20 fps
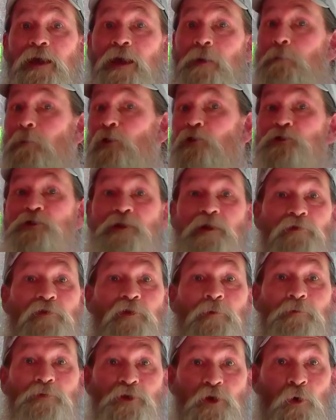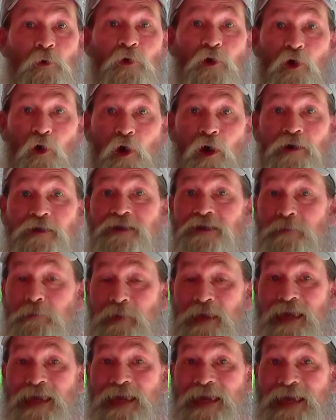and most of them don't cost
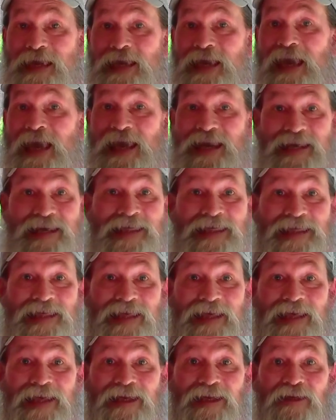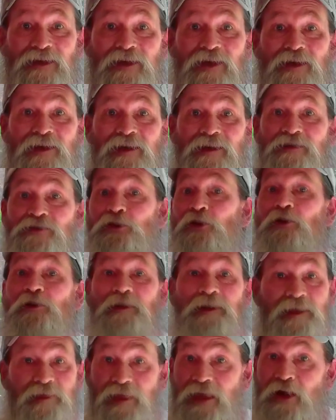me anything.
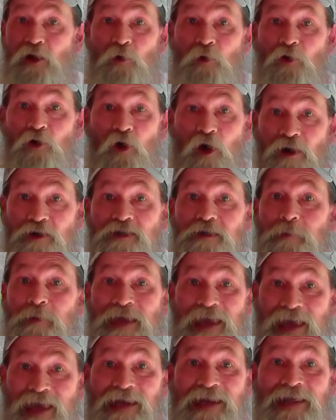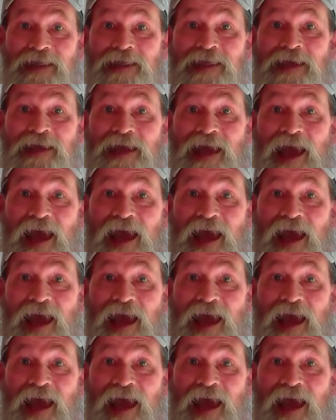Certainly they don't cost me anything